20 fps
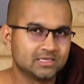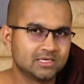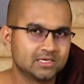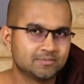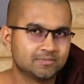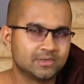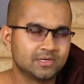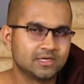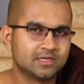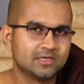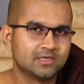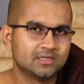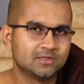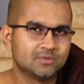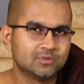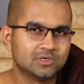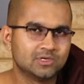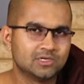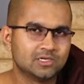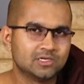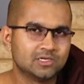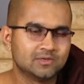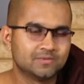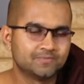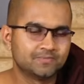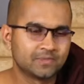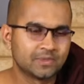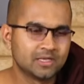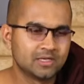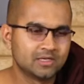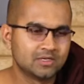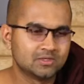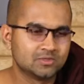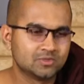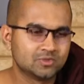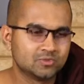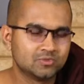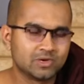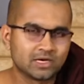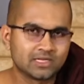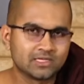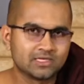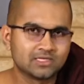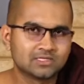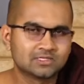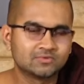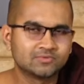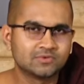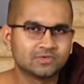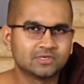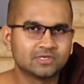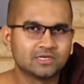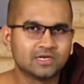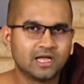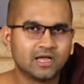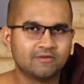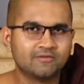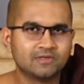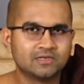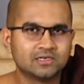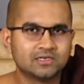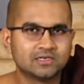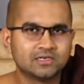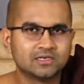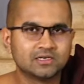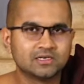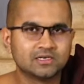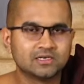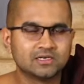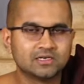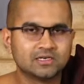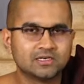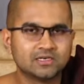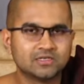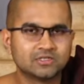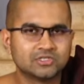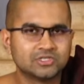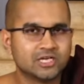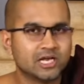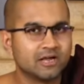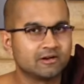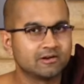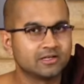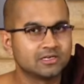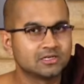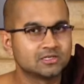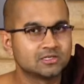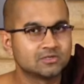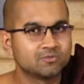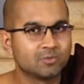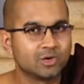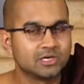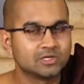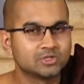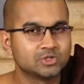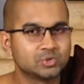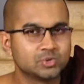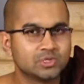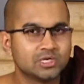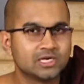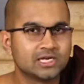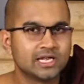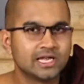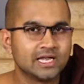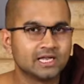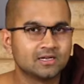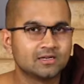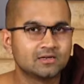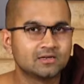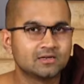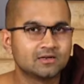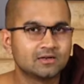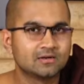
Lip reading: appeared in the world. Two brothers were sharing one sugarcane